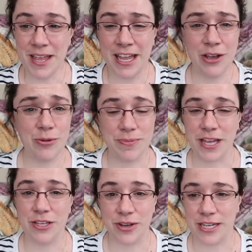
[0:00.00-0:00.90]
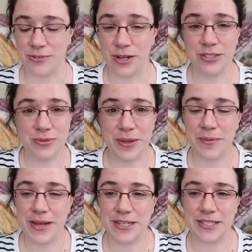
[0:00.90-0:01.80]
I hope that you guys are all doing
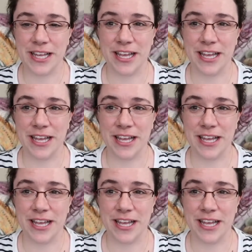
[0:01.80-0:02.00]
well